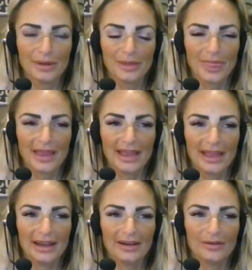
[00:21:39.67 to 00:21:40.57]
but
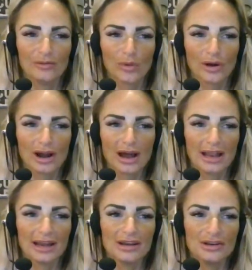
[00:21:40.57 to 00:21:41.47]
then we're
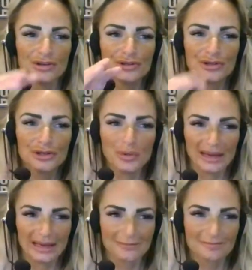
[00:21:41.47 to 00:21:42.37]
not
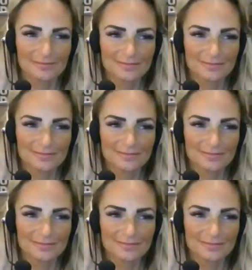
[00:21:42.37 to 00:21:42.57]
doing,